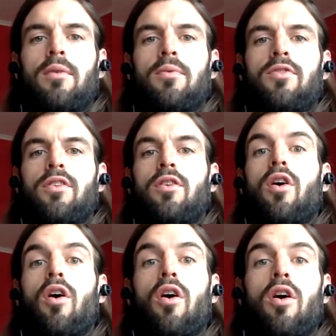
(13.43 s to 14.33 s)
I was in
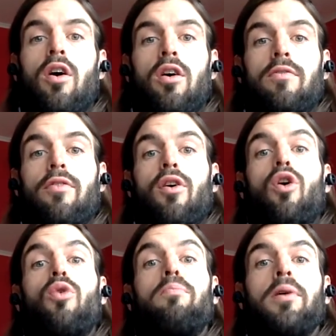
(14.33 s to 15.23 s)
awe of the
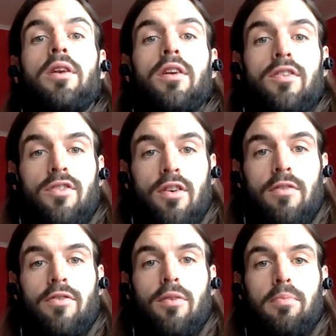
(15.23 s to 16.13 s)
openness
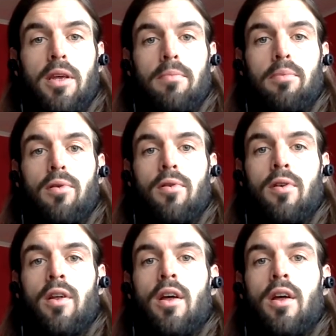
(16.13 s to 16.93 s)
of the people,